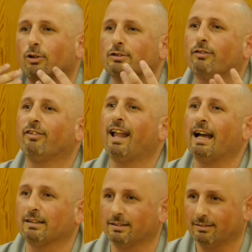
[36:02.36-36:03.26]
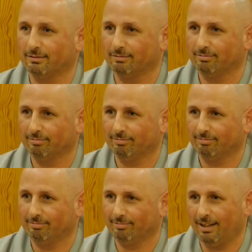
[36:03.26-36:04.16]
lots of light.
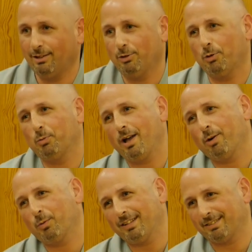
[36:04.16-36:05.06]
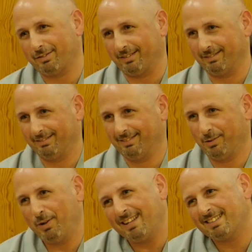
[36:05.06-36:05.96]
And you know, we are Western.
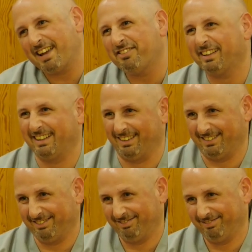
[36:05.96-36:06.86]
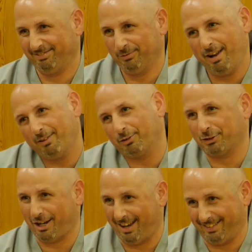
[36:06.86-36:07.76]
We ask everything. We are not
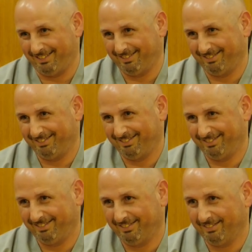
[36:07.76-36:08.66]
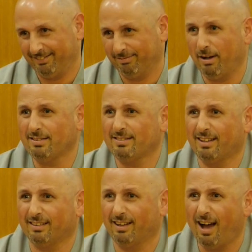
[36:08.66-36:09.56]
shy.
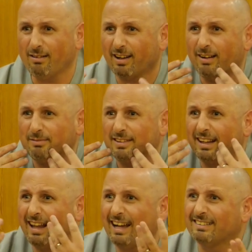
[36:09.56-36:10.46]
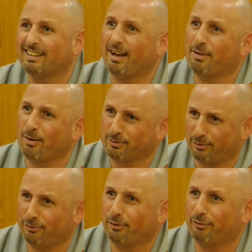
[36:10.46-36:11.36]
Master, how come the light come out
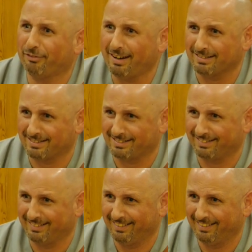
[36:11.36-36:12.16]
of your face?